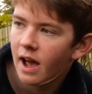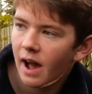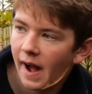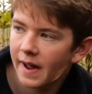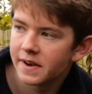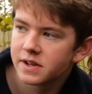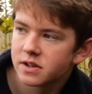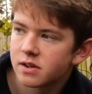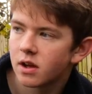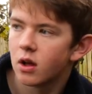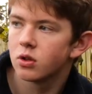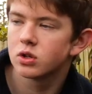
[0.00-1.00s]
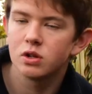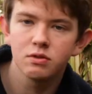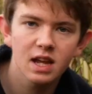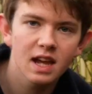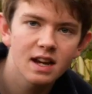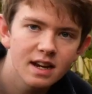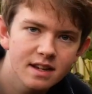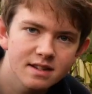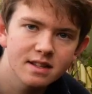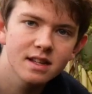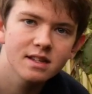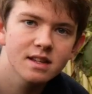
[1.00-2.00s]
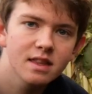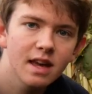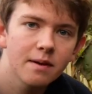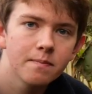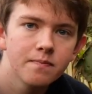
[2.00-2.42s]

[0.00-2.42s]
and also dahlias and things like that.